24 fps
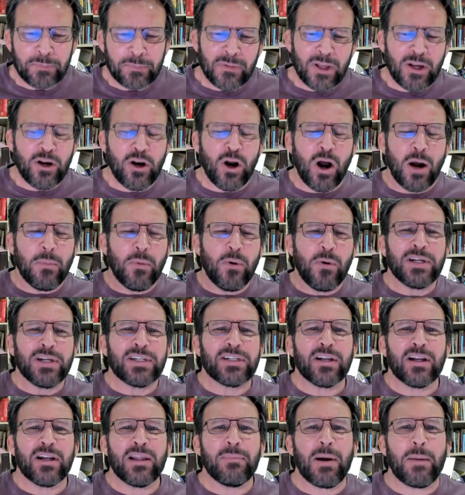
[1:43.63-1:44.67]
You know, I'm always
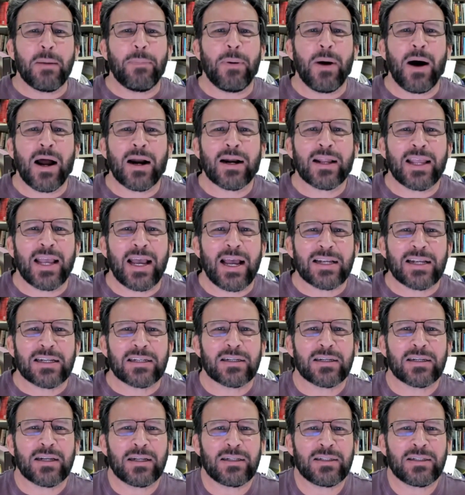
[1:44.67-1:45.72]
telling my
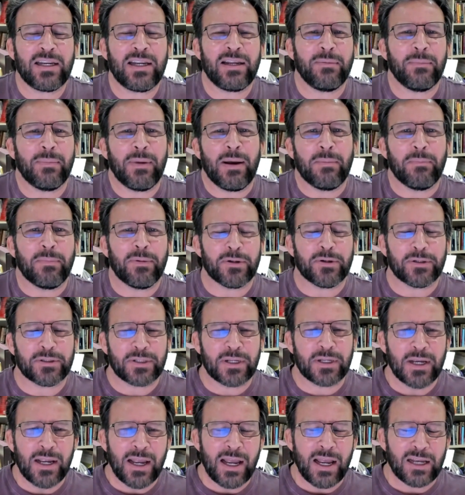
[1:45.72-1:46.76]
podcast team
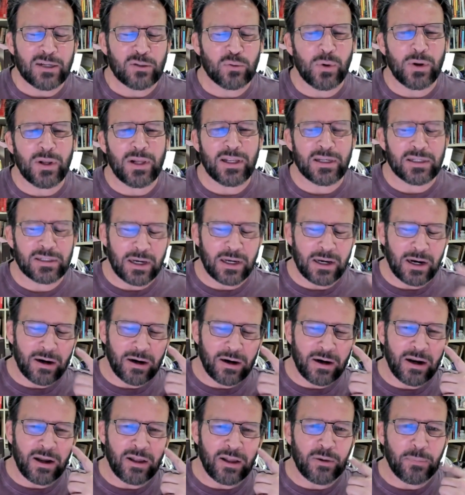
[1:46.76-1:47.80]
members, as well as
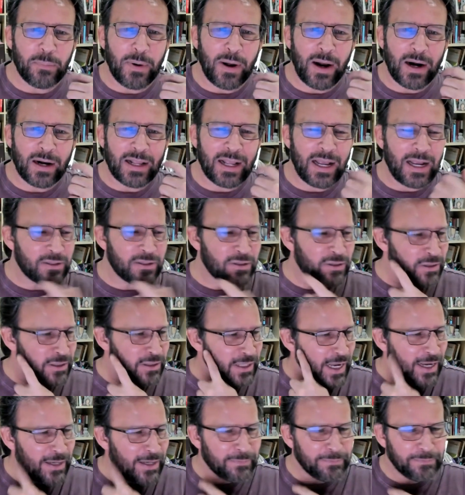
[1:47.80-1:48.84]
our other podcasters,
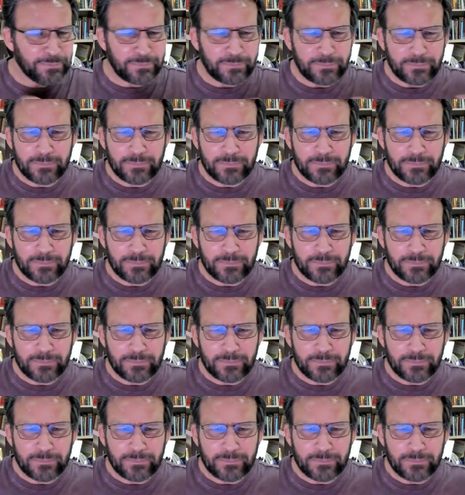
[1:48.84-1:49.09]
that